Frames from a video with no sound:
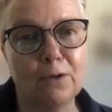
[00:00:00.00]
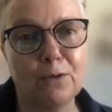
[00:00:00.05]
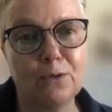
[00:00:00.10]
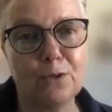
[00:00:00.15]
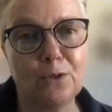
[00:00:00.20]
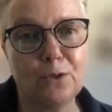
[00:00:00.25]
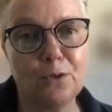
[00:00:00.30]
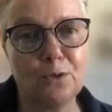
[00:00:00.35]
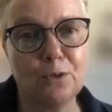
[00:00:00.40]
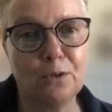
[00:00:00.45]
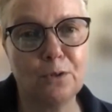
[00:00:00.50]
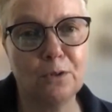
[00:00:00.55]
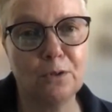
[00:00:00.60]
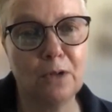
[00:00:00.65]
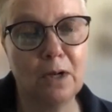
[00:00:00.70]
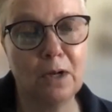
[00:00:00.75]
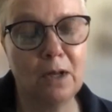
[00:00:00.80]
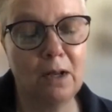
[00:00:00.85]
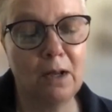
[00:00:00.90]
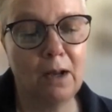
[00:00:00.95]
So
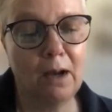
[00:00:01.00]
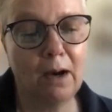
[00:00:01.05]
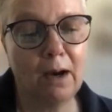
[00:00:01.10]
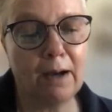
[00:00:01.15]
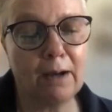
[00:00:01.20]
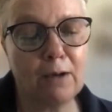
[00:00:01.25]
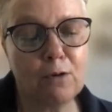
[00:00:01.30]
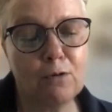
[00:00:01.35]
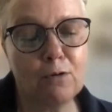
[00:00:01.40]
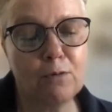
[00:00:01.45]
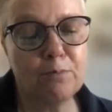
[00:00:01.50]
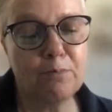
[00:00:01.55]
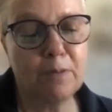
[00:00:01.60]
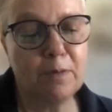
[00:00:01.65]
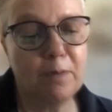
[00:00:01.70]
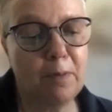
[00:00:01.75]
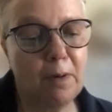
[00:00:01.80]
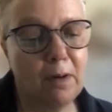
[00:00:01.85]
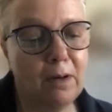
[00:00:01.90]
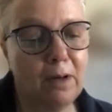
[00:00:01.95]
I hope
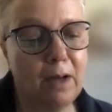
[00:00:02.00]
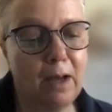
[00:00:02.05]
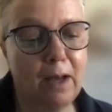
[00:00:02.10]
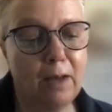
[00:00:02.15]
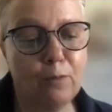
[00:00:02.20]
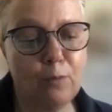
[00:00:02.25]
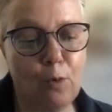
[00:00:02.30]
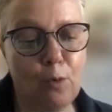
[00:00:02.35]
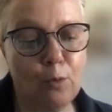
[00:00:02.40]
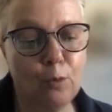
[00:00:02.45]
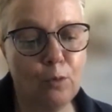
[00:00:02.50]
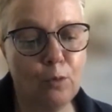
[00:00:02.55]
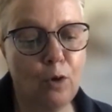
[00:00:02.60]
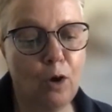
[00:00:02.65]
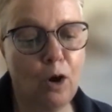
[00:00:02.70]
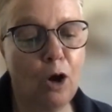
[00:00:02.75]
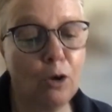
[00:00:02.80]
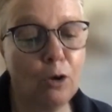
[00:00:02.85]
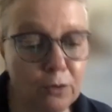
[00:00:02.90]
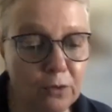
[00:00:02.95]
people have an
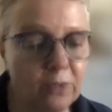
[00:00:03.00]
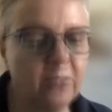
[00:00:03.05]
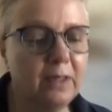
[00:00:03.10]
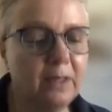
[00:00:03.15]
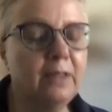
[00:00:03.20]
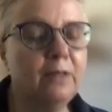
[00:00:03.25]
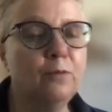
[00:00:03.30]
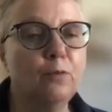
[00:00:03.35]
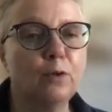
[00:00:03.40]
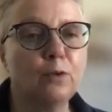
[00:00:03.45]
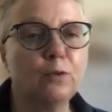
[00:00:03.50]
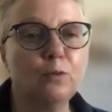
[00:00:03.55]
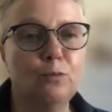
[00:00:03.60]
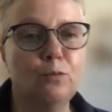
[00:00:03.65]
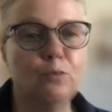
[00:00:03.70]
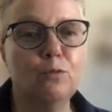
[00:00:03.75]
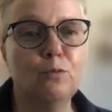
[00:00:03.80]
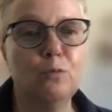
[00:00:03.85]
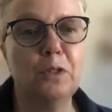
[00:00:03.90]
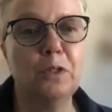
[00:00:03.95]

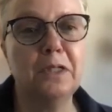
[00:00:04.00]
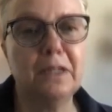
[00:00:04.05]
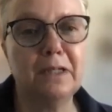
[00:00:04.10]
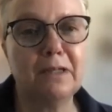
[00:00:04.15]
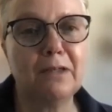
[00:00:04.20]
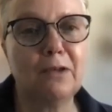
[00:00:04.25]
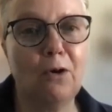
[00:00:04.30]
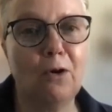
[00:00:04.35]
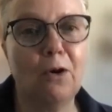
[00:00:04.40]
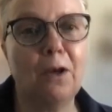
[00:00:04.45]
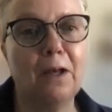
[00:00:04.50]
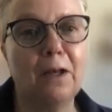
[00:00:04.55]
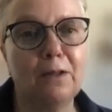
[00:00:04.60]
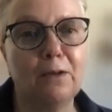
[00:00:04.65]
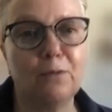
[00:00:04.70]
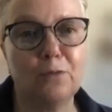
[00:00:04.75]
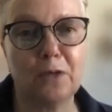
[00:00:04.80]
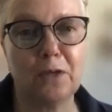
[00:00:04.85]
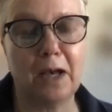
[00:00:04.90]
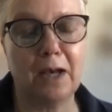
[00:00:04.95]
uneventful week ahead
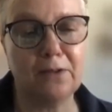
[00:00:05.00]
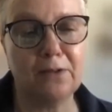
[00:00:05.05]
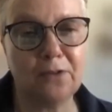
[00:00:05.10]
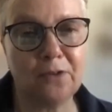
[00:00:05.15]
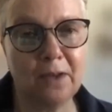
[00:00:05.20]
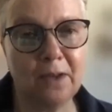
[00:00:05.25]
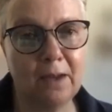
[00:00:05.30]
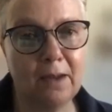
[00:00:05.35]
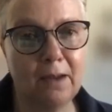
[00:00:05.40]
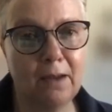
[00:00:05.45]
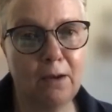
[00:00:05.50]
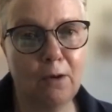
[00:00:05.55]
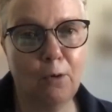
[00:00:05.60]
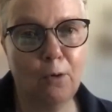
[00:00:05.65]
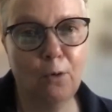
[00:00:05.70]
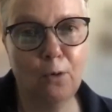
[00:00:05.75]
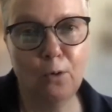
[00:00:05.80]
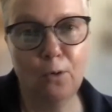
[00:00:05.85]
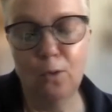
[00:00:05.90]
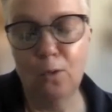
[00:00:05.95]
of that.
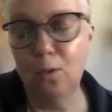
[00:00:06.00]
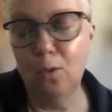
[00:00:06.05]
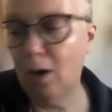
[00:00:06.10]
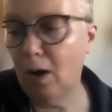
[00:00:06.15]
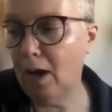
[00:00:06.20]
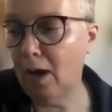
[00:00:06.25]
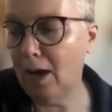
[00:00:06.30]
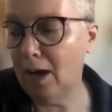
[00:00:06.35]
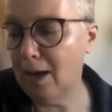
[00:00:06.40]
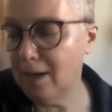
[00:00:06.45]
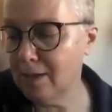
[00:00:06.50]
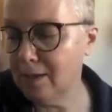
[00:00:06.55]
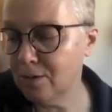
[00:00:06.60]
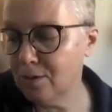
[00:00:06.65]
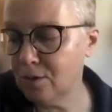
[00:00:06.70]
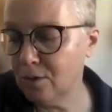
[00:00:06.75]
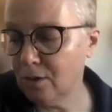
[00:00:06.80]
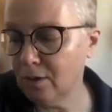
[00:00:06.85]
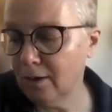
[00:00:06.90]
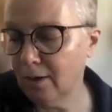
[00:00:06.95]
And,
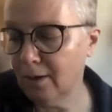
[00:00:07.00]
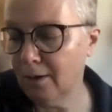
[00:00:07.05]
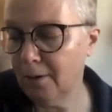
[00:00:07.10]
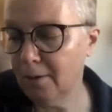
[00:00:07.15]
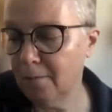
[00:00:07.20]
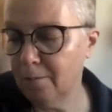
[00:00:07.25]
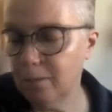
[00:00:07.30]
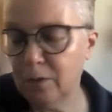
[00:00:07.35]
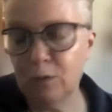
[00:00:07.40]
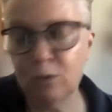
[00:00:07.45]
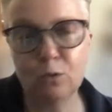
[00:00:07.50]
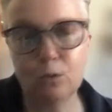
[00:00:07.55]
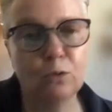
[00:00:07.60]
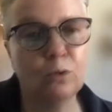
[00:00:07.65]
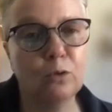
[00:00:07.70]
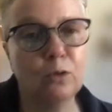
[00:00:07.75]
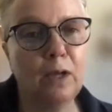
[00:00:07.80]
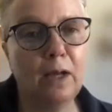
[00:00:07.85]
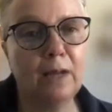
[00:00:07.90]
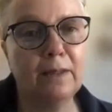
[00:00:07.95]

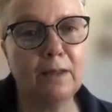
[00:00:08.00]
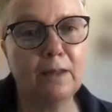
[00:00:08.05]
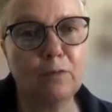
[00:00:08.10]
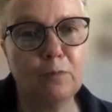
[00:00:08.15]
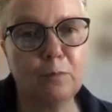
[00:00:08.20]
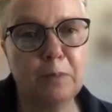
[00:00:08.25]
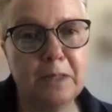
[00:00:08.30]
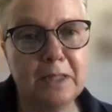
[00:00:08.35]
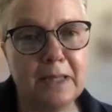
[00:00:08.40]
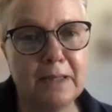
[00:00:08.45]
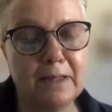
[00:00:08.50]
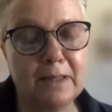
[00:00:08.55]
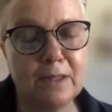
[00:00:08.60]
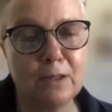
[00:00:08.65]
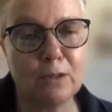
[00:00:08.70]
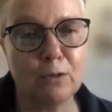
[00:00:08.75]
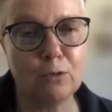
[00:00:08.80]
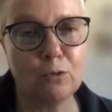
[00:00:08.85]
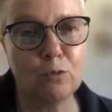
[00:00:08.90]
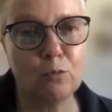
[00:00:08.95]
NFP that
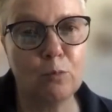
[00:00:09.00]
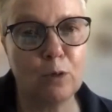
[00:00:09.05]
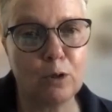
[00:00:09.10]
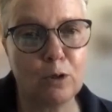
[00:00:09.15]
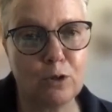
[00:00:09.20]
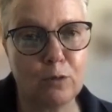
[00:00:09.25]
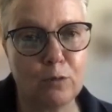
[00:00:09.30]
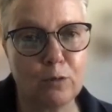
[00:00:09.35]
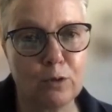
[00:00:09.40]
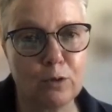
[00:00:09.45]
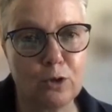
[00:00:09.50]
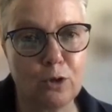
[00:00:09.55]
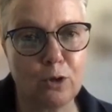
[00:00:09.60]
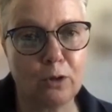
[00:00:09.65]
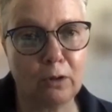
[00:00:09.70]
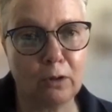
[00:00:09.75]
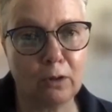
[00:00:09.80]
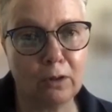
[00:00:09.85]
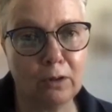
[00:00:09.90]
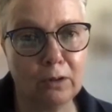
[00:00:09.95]
isn't too much of a
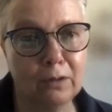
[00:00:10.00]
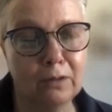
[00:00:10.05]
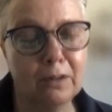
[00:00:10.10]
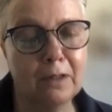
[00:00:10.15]
shocker.